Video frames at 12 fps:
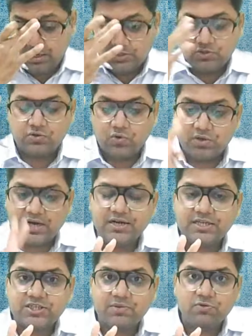So total
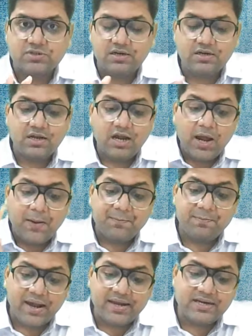distribution
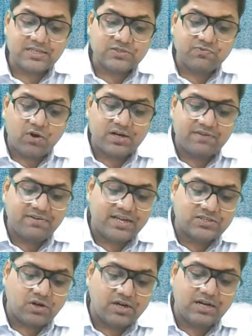minus whatever
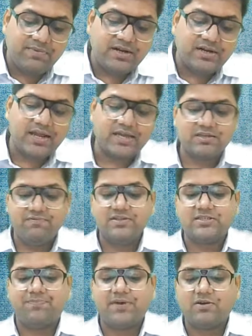has already been taxed, we
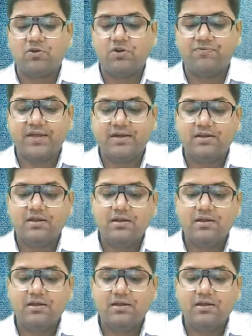subtract all of that,